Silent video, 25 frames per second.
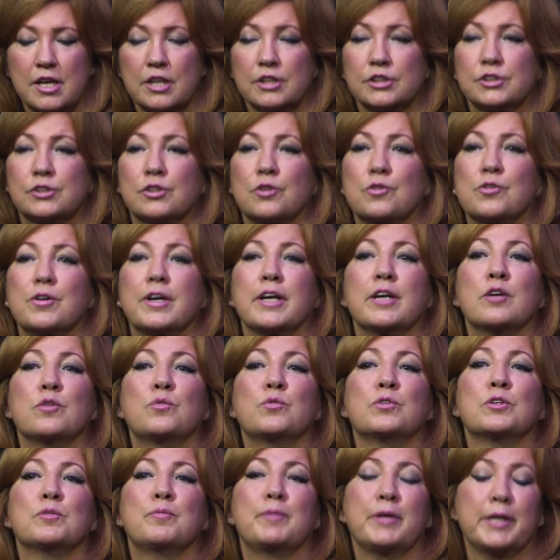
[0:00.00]
So it
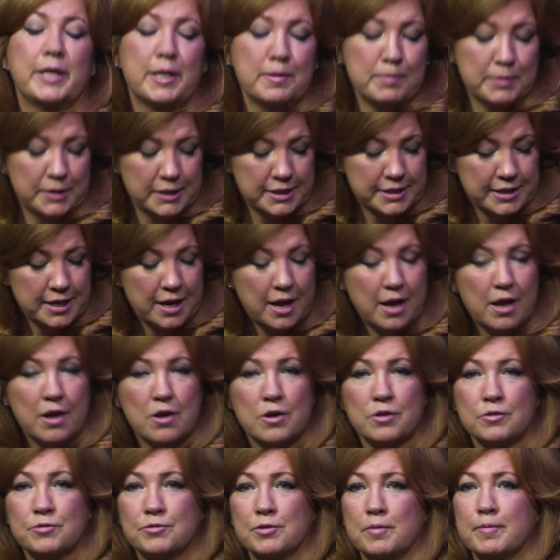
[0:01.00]
will be able to
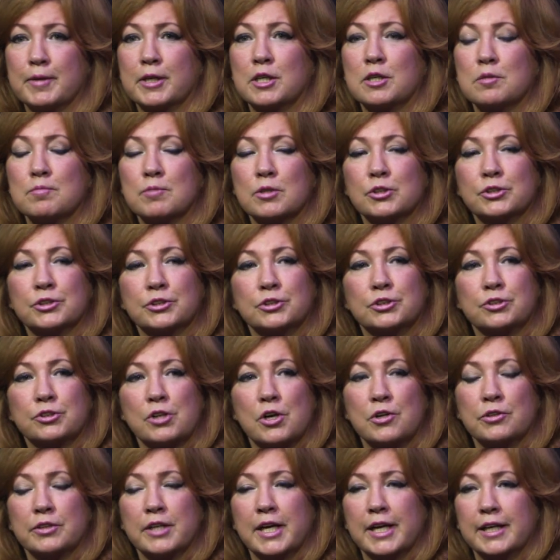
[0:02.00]
tell from a commercial
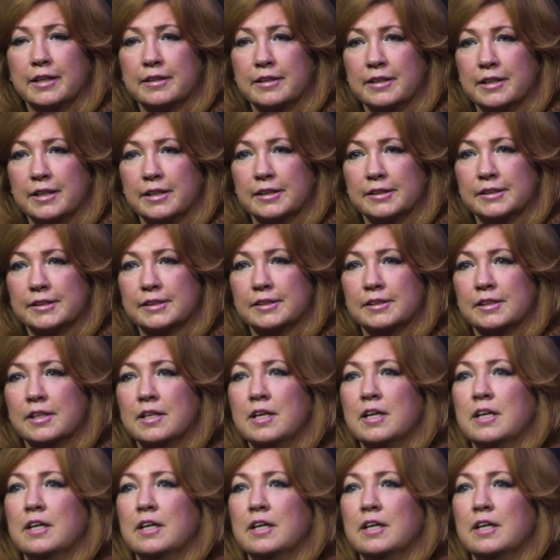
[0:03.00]
drone like this,